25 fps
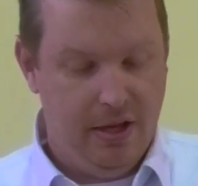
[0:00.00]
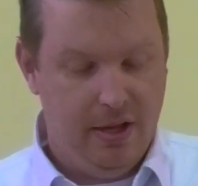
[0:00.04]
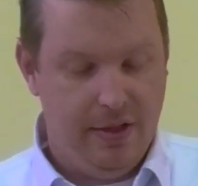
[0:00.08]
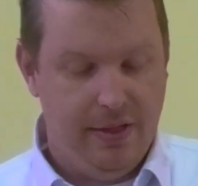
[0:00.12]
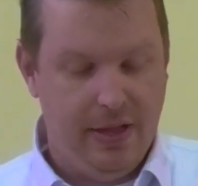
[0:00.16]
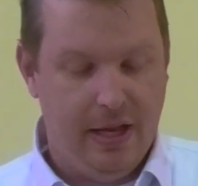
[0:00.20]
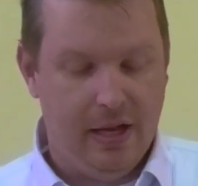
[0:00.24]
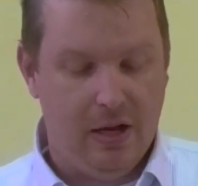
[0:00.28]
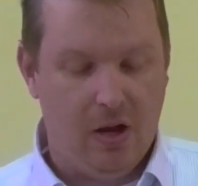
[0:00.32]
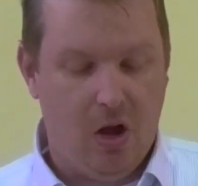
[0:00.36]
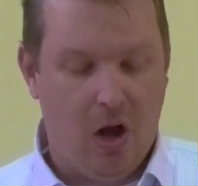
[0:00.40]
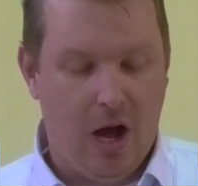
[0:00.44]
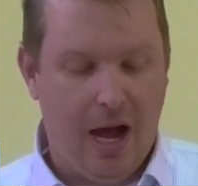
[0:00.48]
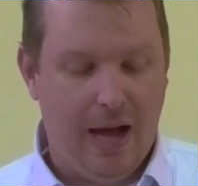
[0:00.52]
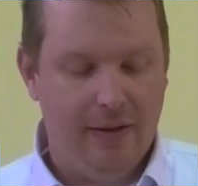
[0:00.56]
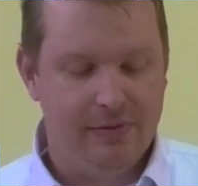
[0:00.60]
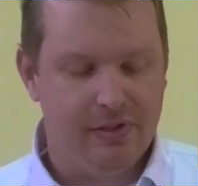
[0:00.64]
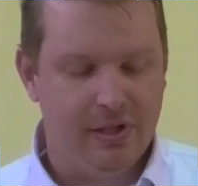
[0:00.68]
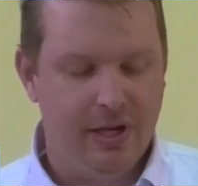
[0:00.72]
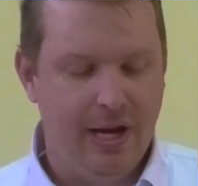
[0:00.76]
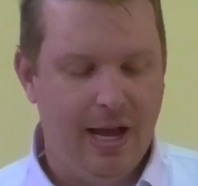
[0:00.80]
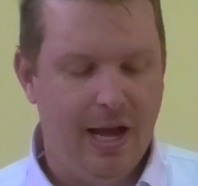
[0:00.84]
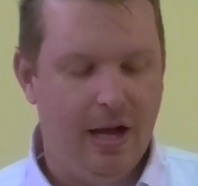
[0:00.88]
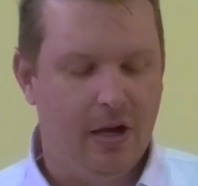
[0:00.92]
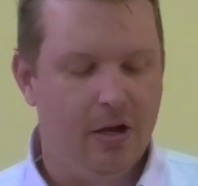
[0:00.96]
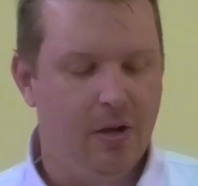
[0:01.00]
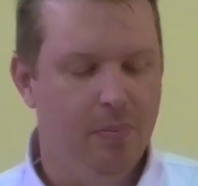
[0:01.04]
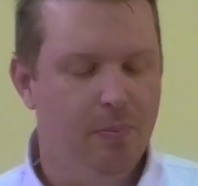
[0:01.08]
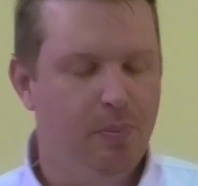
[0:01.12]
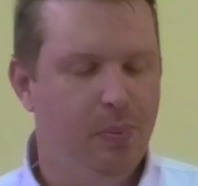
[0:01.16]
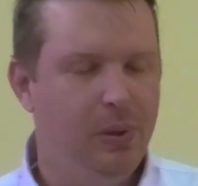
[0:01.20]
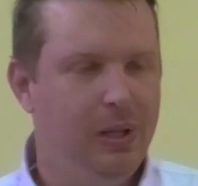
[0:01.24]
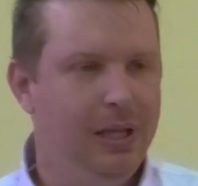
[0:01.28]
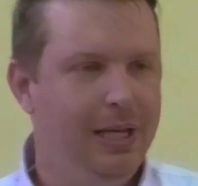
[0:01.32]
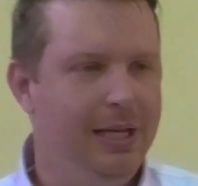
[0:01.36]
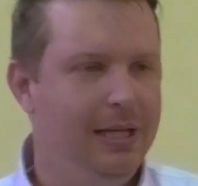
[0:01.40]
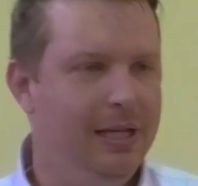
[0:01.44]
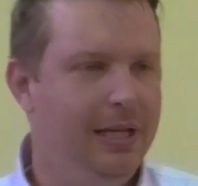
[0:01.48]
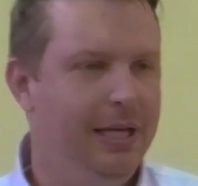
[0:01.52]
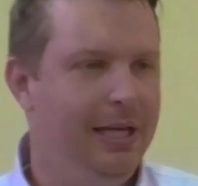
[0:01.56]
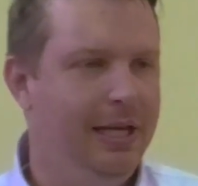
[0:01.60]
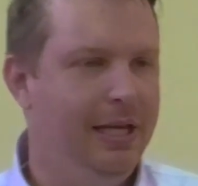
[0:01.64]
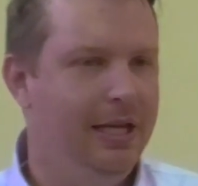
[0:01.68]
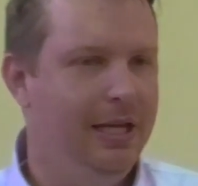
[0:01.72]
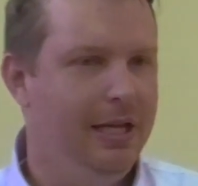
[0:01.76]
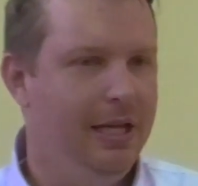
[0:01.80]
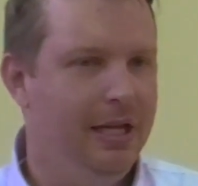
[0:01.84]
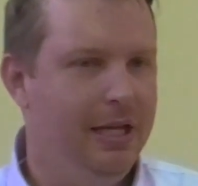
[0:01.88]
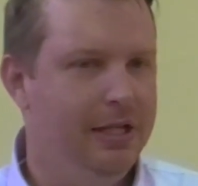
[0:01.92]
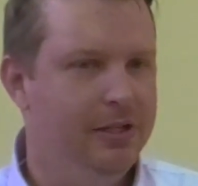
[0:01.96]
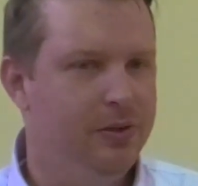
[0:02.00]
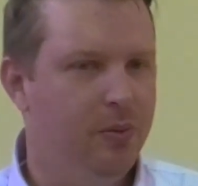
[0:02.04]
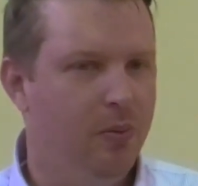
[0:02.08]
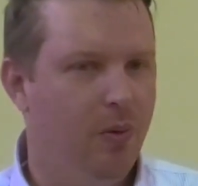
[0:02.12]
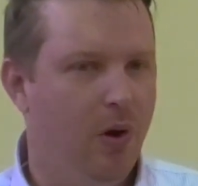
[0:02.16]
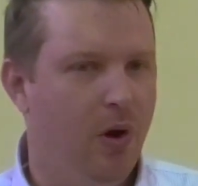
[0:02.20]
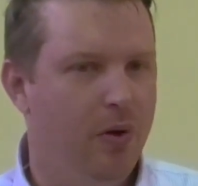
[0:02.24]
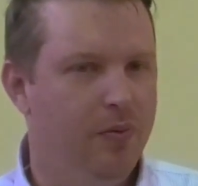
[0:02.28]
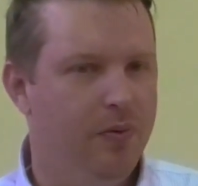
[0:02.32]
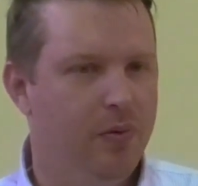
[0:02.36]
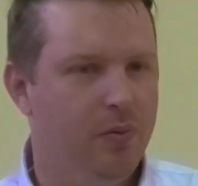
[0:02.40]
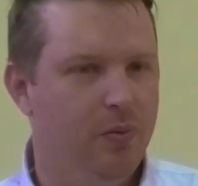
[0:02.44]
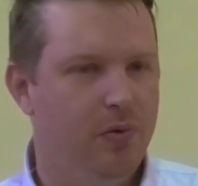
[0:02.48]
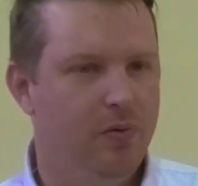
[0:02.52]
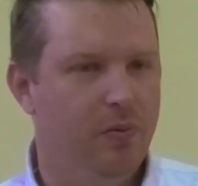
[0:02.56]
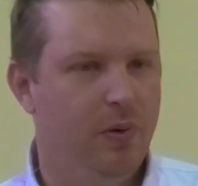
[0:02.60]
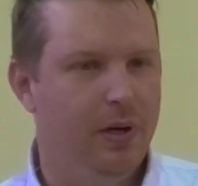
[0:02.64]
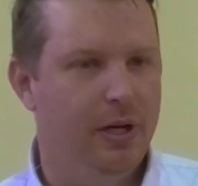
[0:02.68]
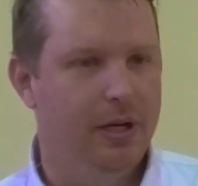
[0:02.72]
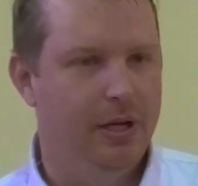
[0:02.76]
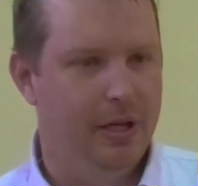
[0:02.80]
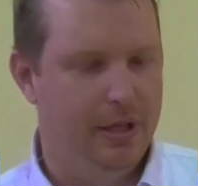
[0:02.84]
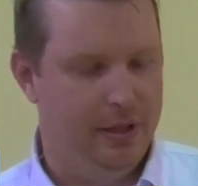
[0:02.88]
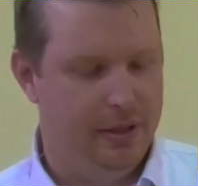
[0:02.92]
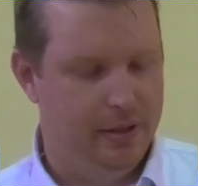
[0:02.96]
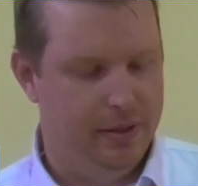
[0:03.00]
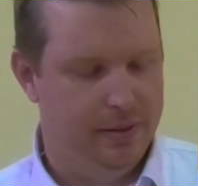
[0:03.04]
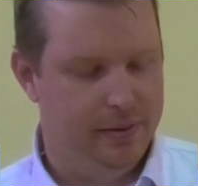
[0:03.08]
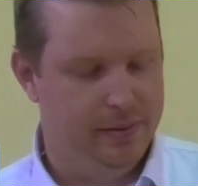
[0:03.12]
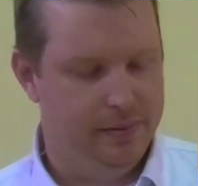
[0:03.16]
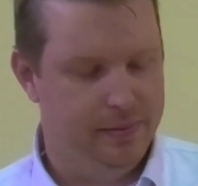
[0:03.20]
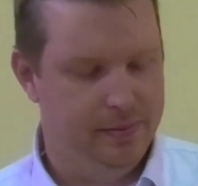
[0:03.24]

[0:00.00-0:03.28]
their lives are now completely interwoven with one another.